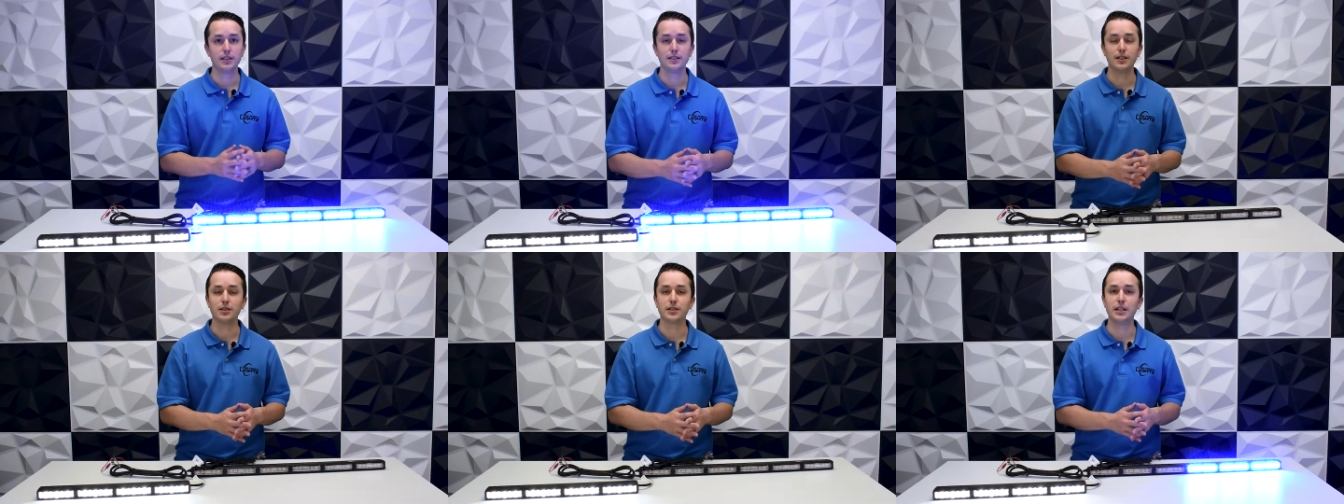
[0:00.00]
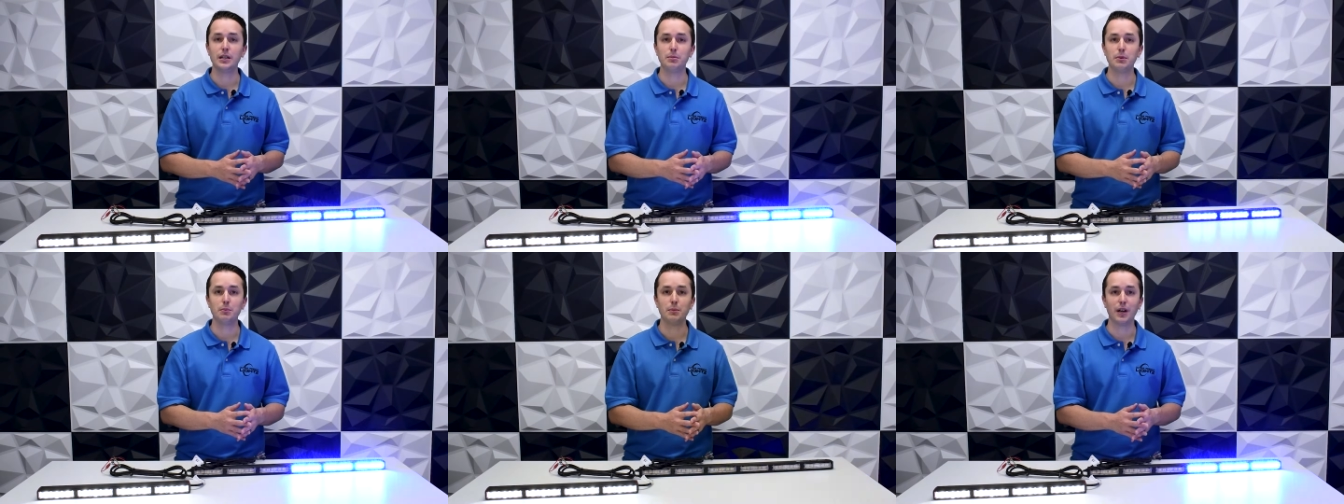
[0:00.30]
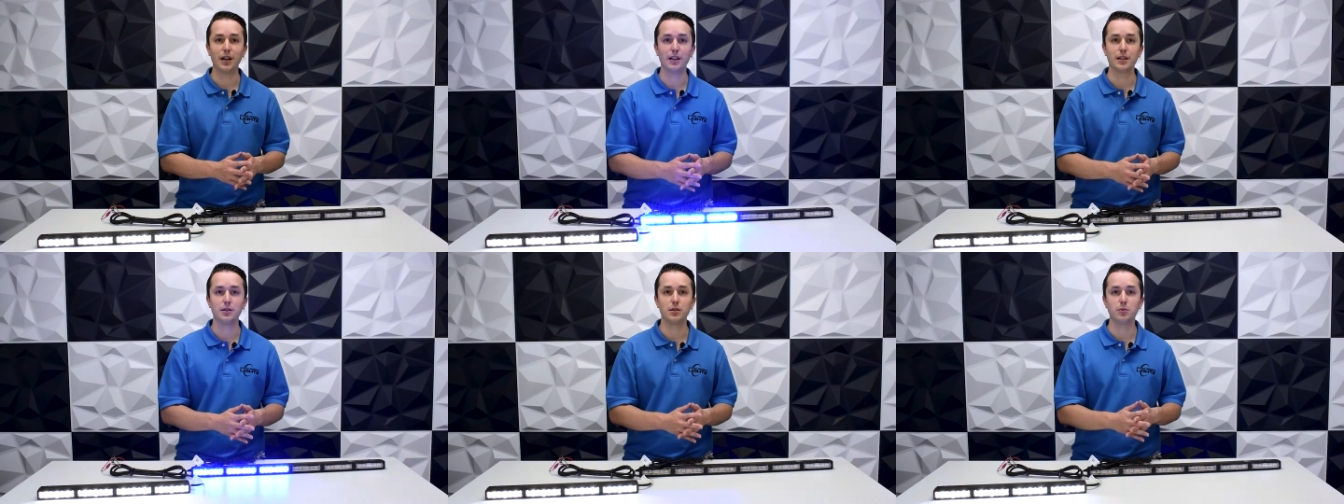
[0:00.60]
Now keep in
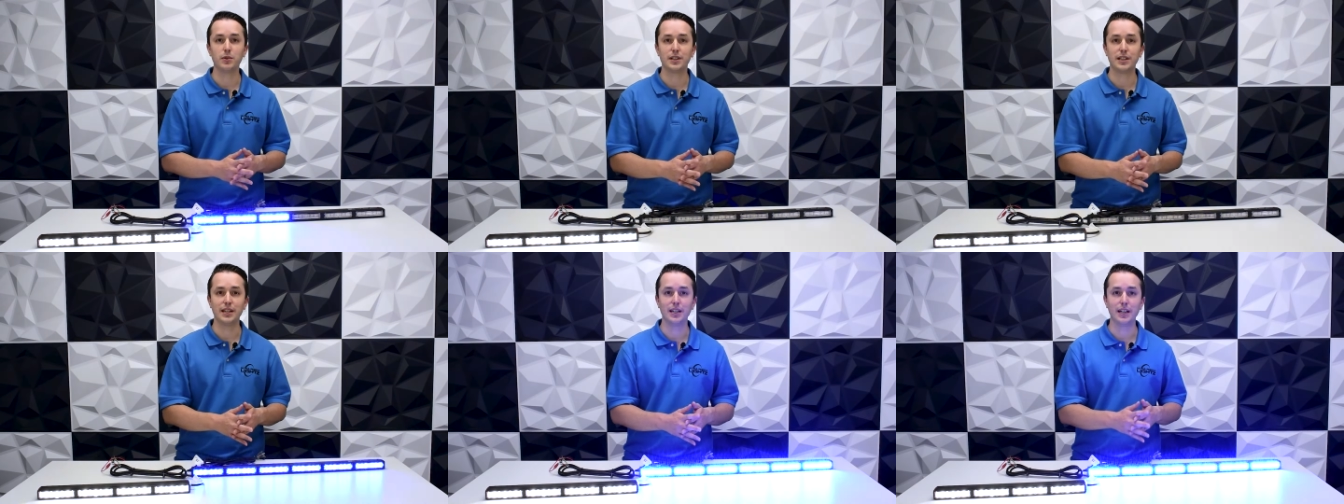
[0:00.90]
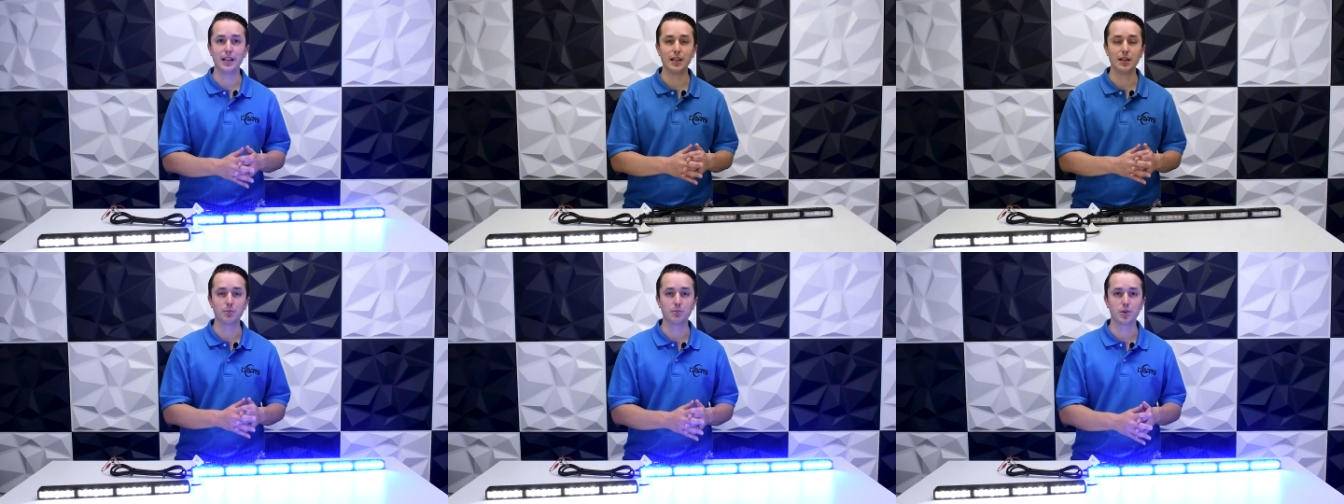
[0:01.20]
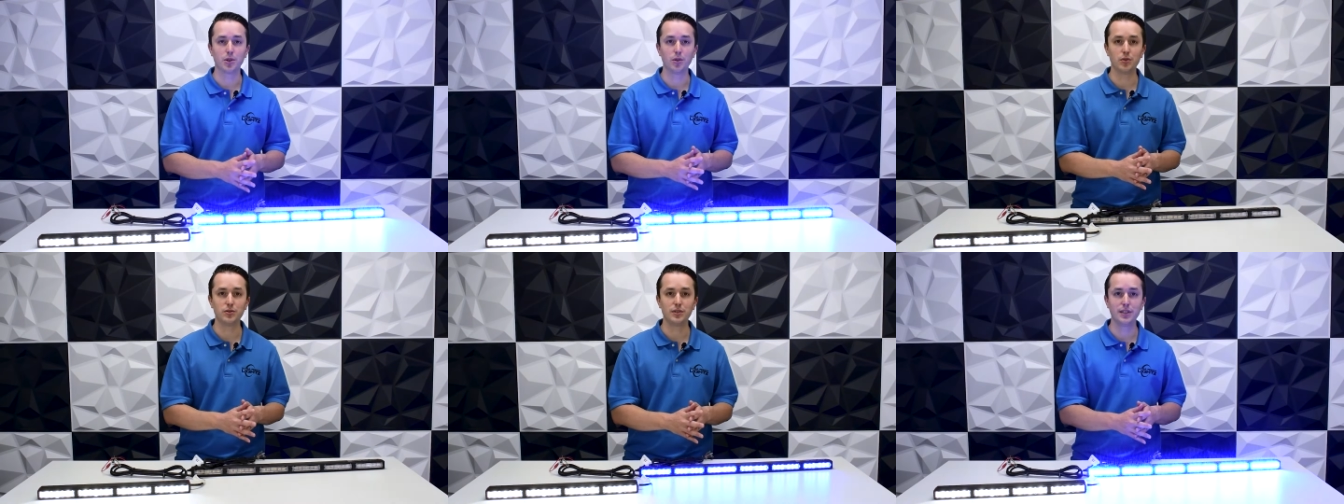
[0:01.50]
mind with the
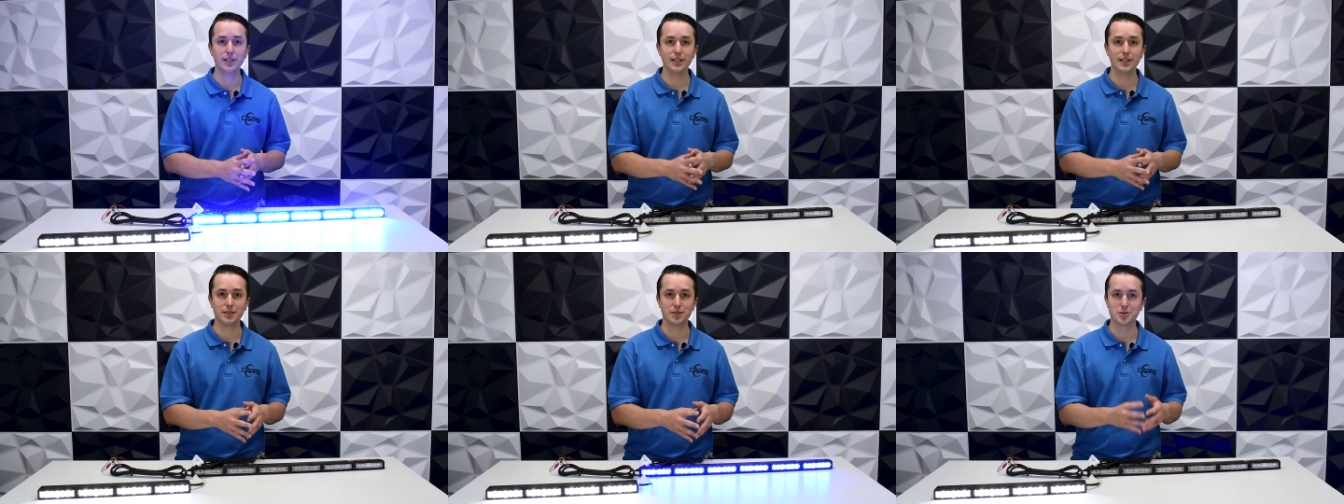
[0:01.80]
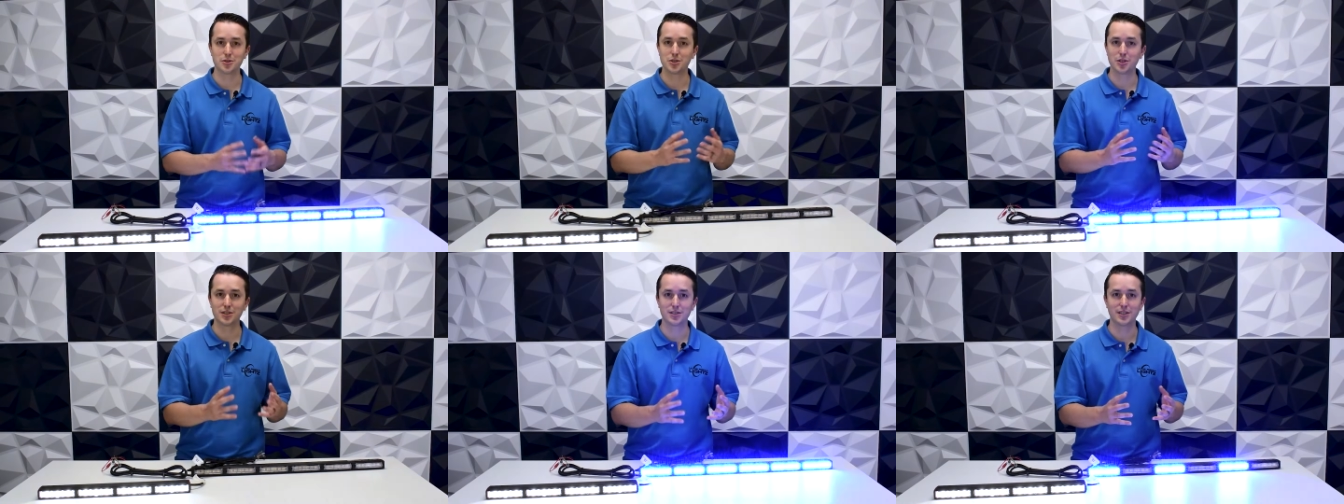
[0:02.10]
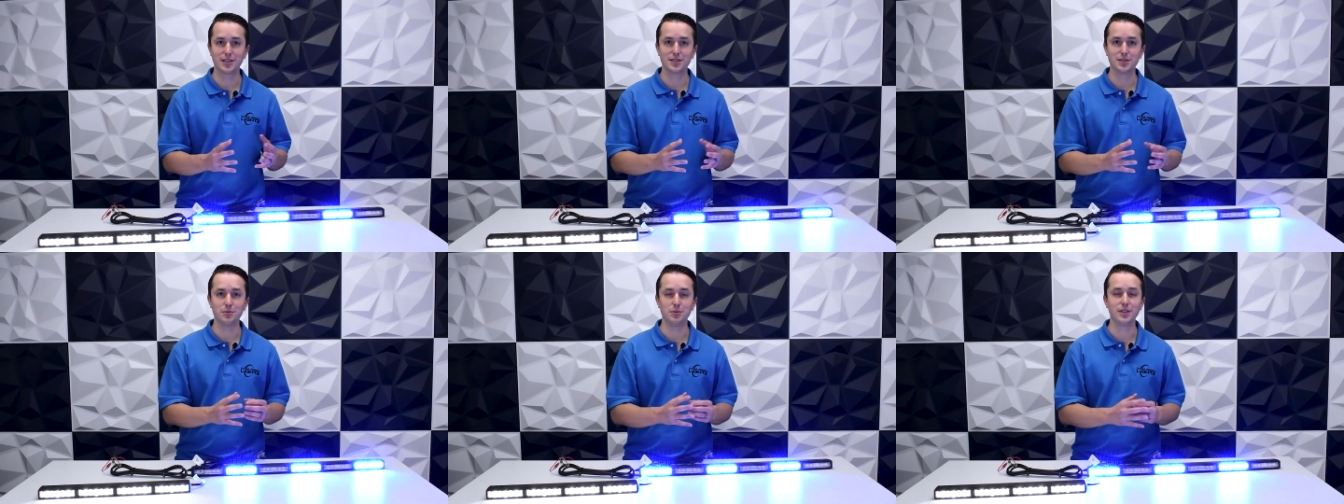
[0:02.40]
Amber only, it's
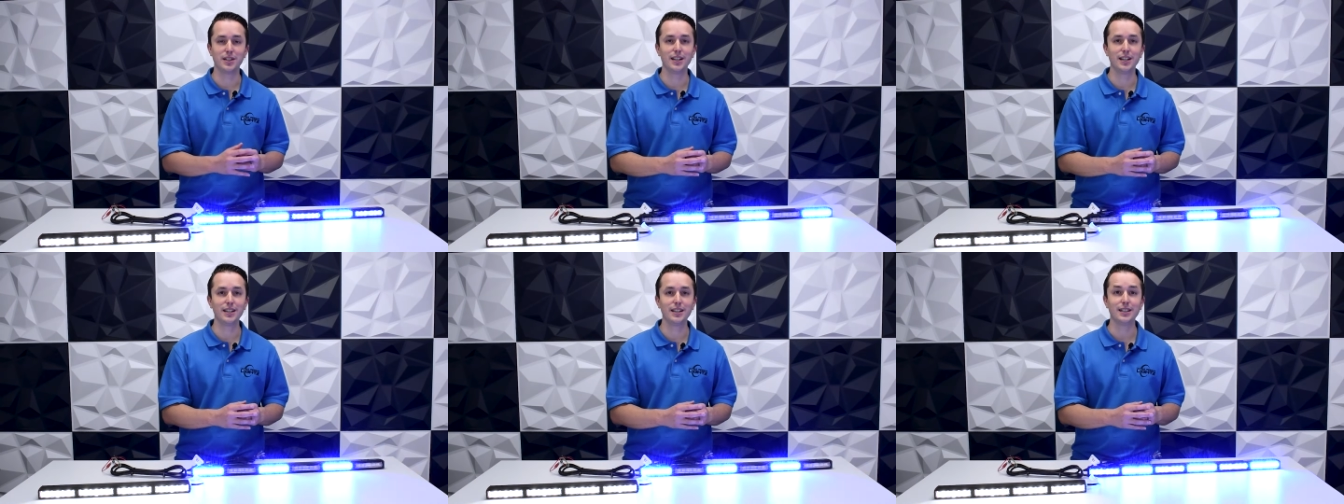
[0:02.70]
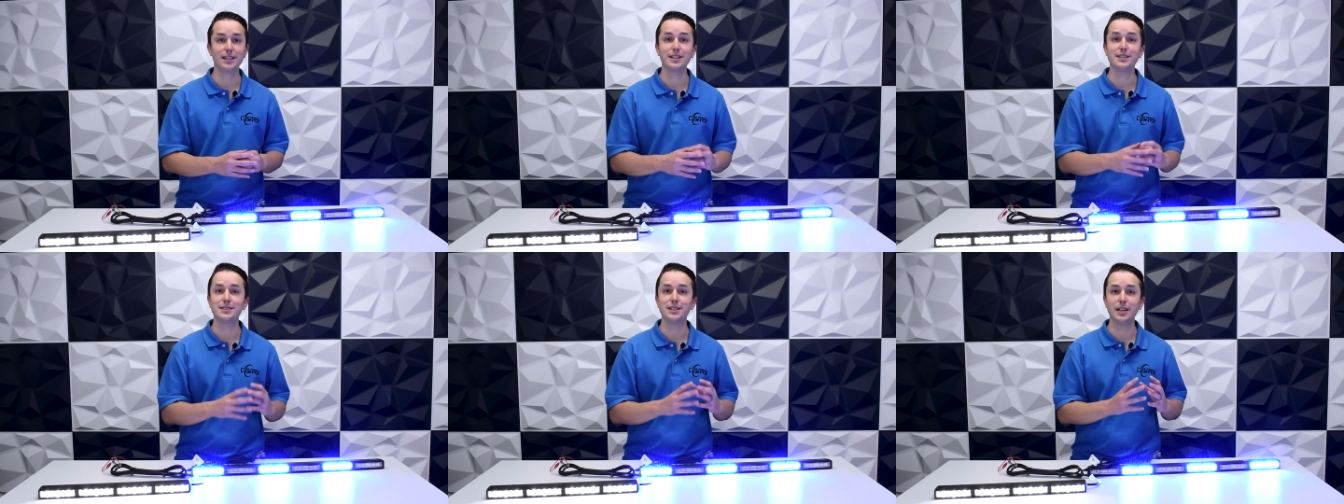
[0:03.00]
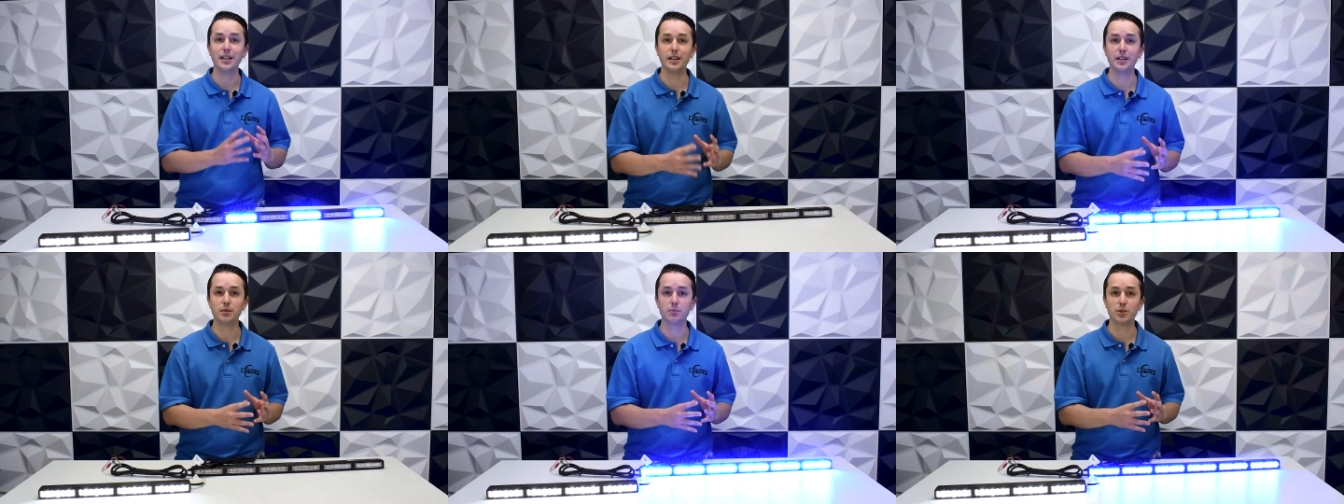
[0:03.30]
just as you would think, it's
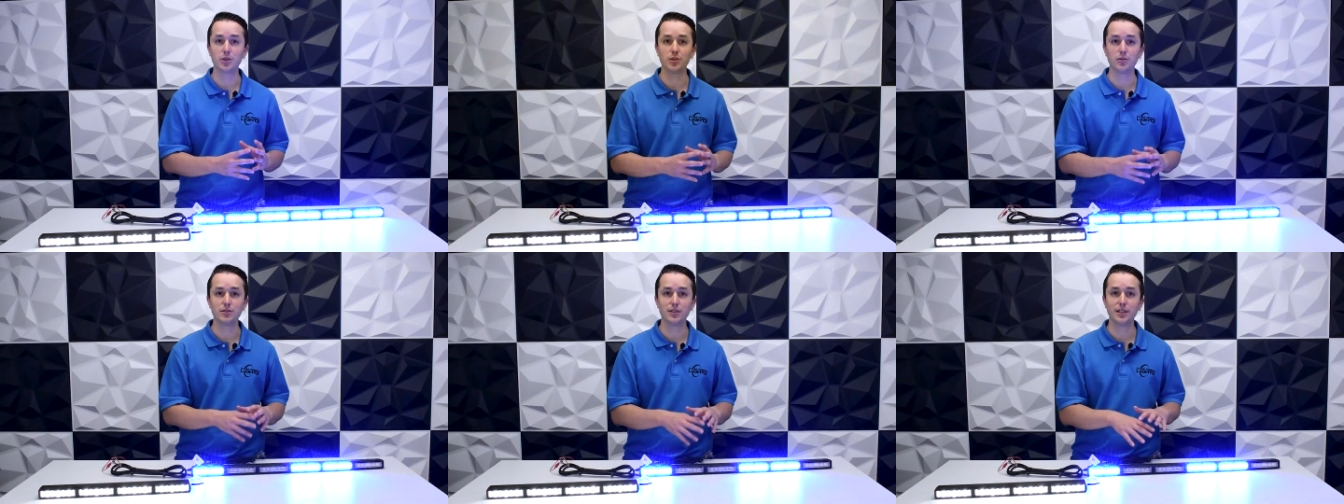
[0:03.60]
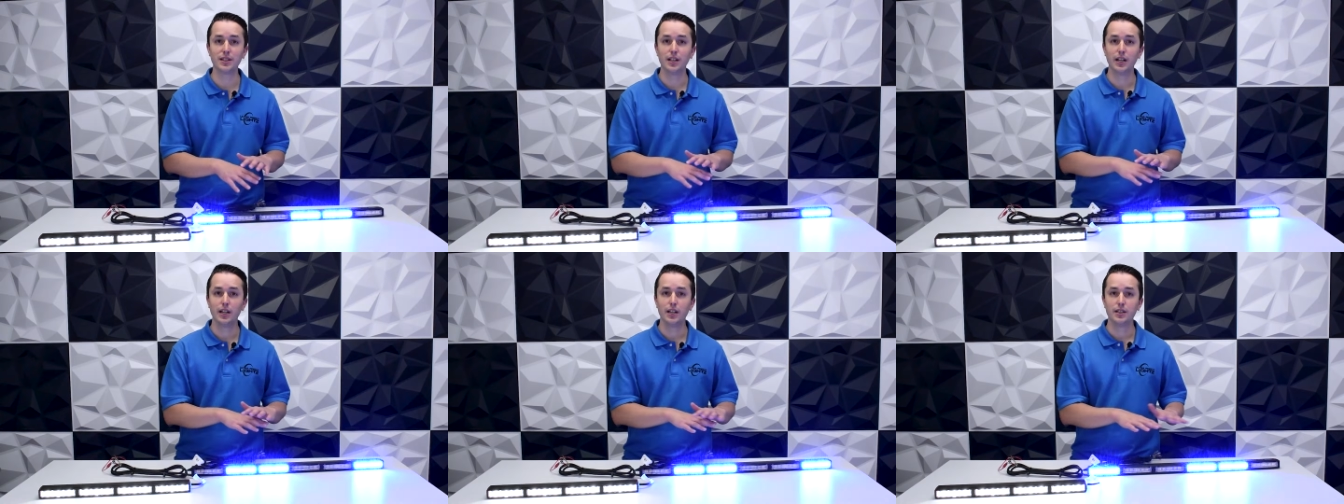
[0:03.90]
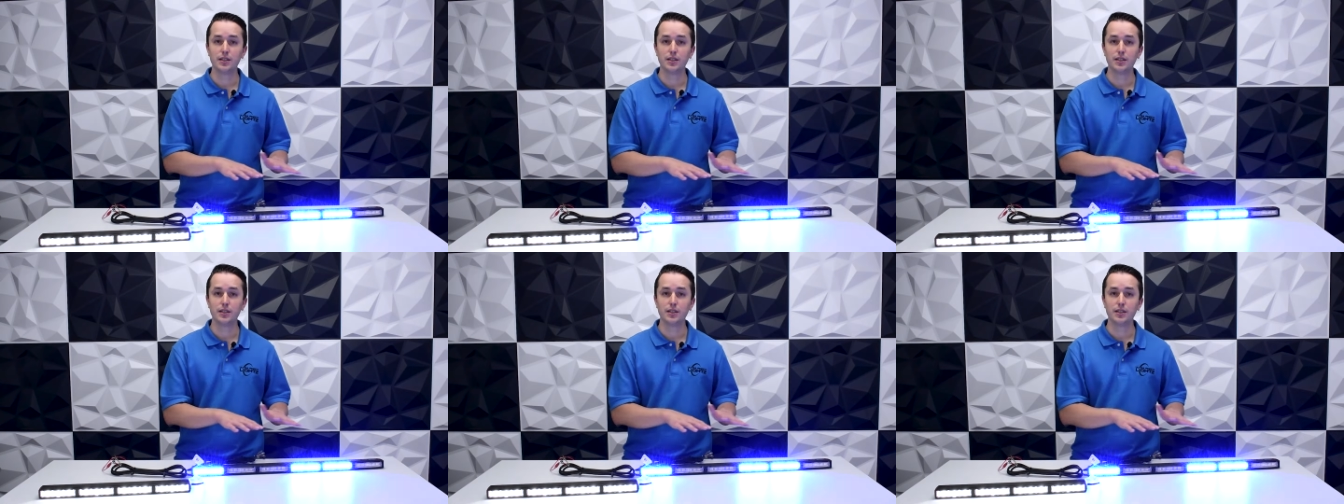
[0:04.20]
Amber only.